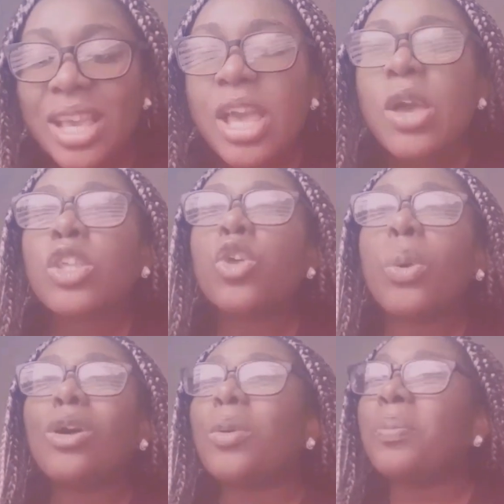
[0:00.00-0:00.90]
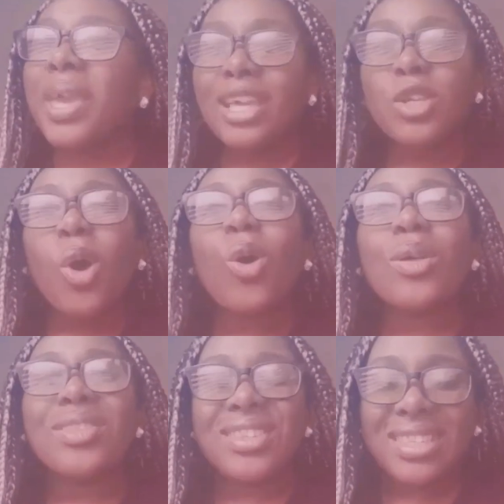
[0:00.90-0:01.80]
You know, you just need all the
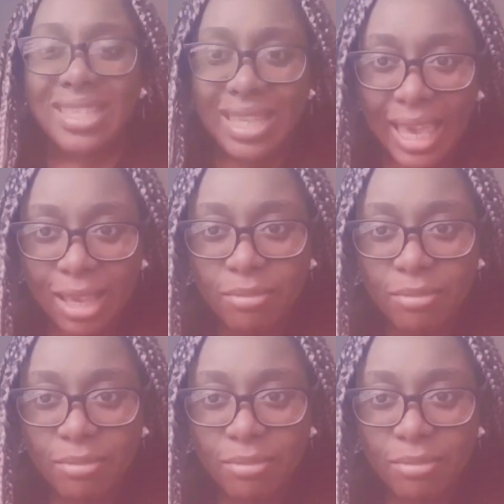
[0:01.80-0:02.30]
same, right?